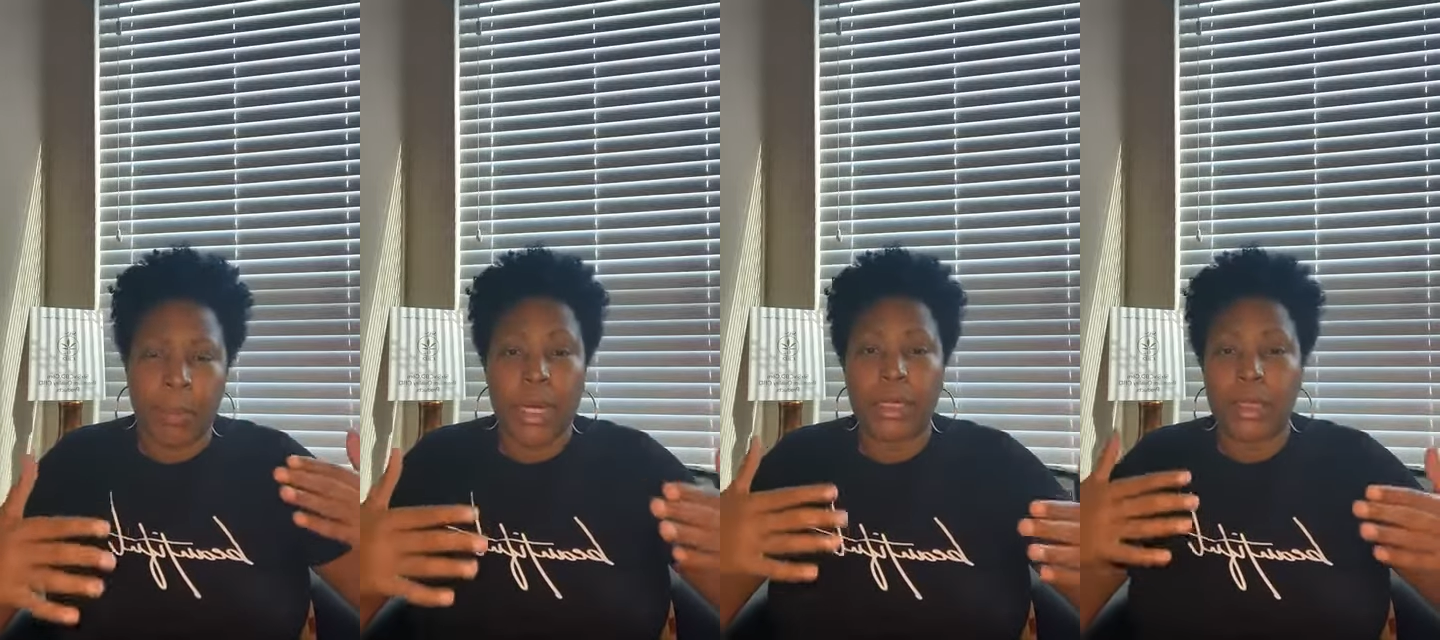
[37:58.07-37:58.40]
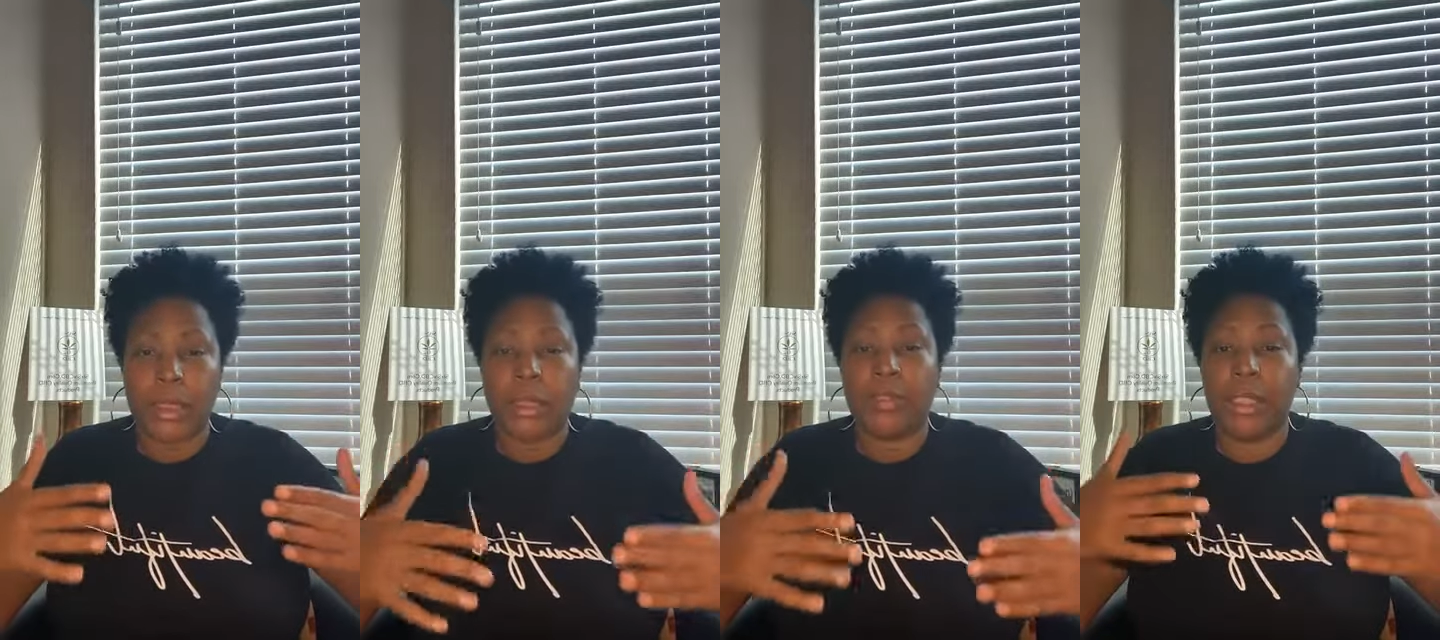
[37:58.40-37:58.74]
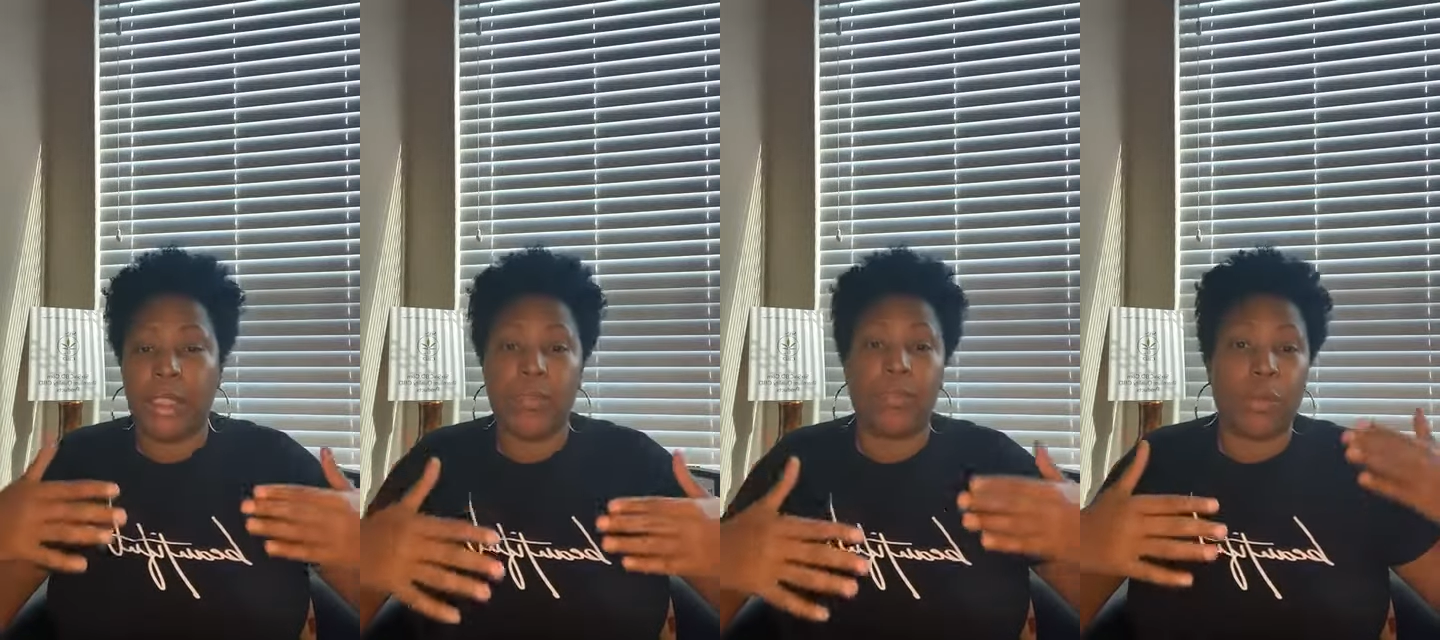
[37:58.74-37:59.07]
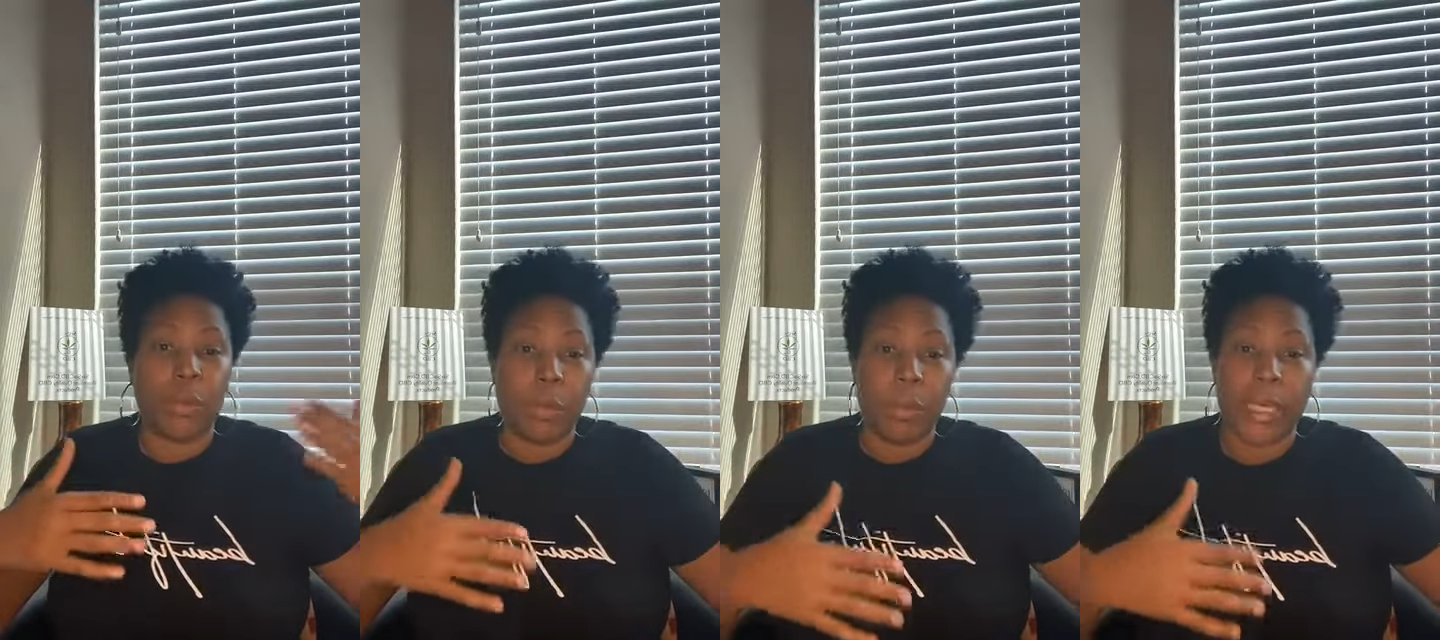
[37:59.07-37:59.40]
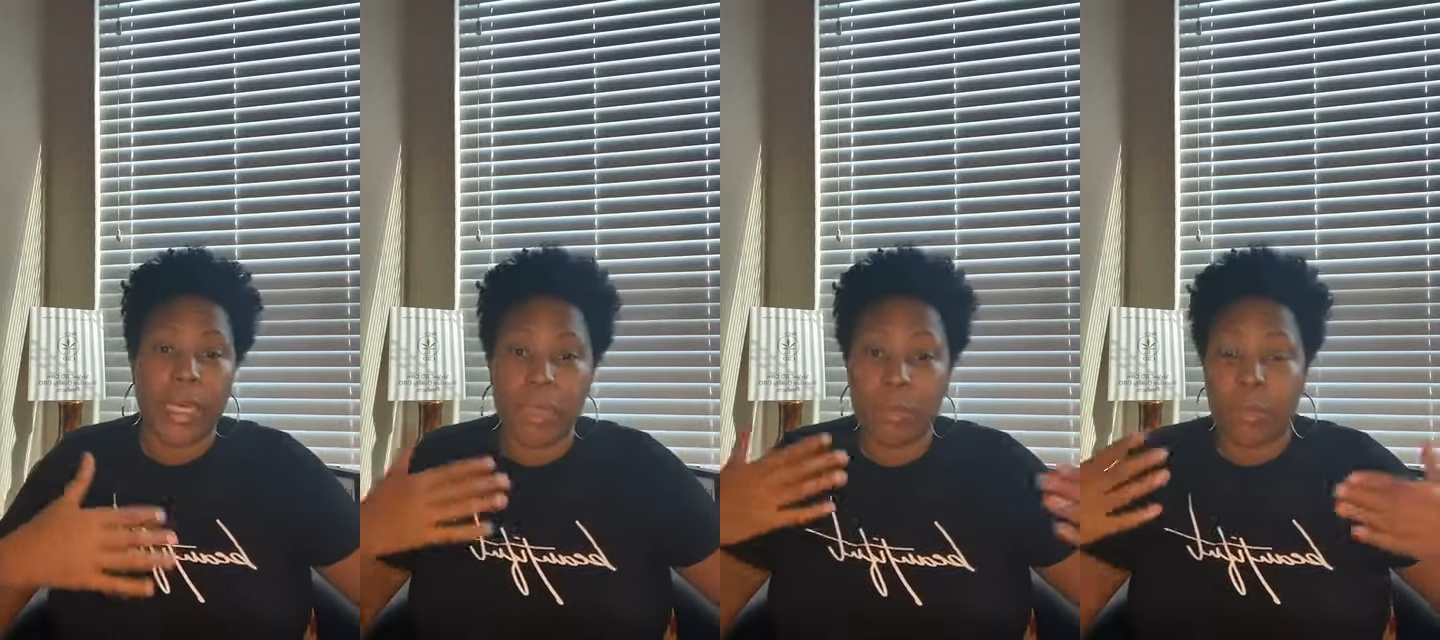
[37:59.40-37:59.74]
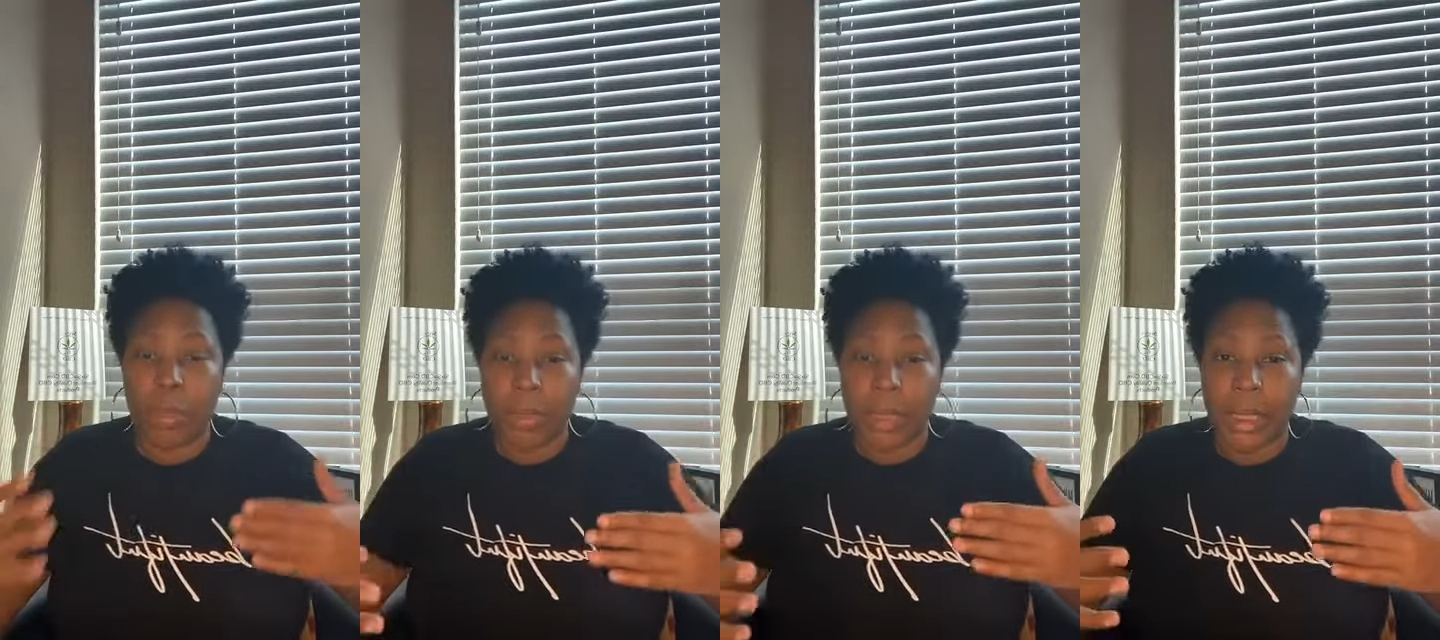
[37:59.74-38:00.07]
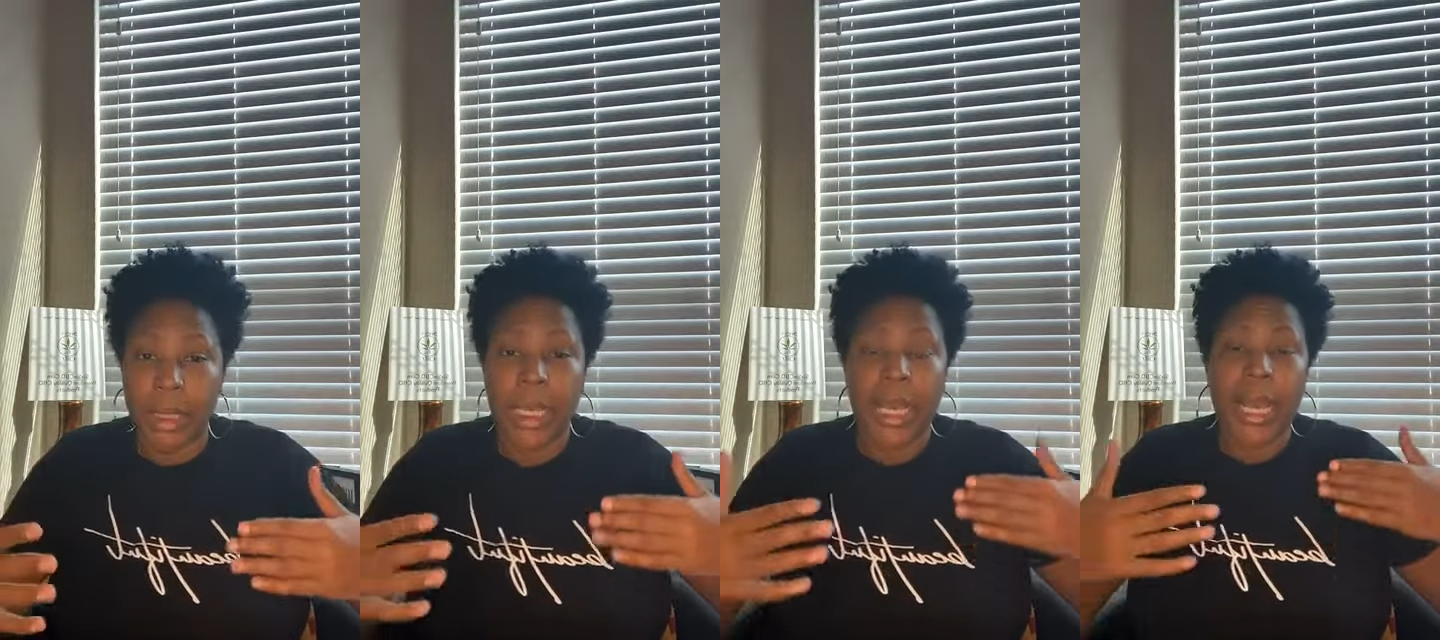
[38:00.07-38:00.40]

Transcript: positivity for men, women,